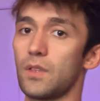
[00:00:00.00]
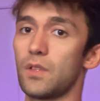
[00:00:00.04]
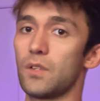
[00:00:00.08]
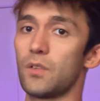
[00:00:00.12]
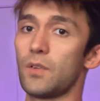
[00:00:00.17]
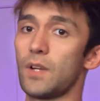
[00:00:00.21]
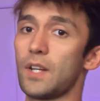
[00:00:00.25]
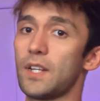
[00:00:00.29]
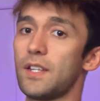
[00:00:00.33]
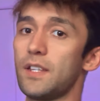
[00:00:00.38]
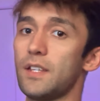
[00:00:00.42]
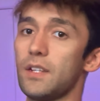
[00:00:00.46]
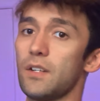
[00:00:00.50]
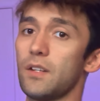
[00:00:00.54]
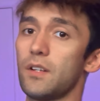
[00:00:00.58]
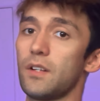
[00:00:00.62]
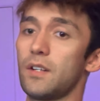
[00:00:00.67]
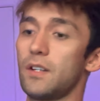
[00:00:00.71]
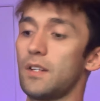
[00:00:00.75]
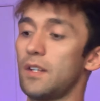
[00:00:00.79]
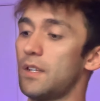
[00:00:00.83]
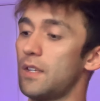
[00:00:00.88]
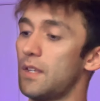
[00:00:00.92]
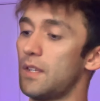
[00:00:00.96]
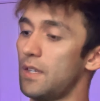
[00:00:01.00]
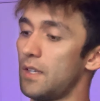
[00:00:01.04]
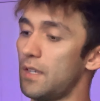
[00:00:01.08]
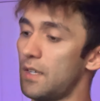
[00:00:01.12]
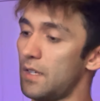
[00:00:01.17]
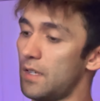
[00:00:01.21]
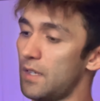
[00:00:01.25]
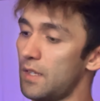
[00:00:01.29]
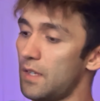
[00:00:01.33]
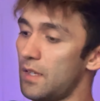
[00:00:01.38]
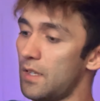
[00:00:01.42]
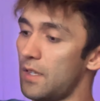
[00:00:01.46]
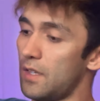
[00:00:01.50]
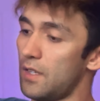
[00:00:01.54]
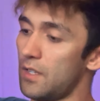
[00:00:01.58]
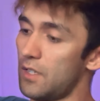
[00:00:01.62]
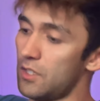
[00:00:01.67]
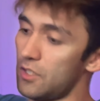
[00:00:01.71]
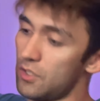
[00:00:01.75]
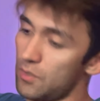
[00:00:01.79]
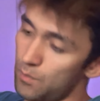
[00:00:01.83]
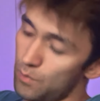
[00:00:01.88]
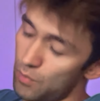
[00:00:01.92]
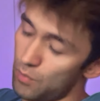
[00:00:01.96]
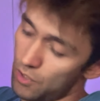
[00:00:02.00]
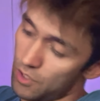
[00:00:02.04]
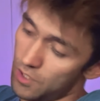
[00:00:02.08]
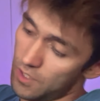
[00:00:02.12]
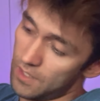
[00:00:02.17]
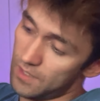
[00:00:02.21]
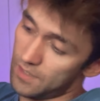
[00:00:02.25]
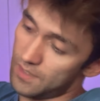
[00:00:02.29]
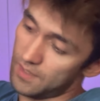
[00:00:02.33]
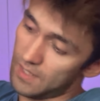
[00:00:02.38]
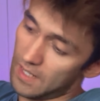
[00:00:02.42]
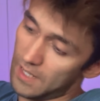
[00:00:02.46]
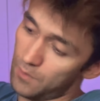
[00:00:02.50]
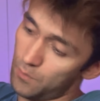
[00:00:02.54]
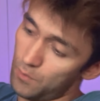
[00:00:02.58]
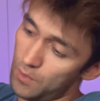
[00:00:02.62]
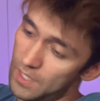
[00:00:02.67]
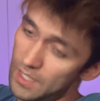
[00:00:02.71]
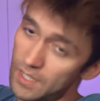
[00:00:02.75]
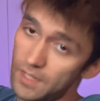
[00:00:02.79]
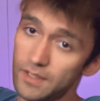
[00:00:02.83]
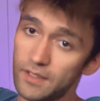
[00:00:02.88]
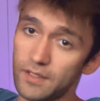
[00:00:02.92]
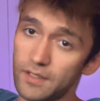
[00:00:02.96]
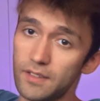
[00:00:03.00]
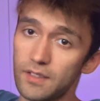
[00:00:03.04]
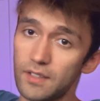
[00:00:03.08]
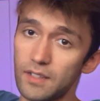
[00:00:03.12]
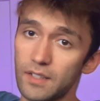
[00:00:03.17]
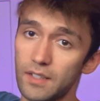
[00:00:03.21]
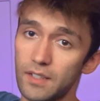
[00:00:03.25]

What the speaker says: right here. Put it inside this,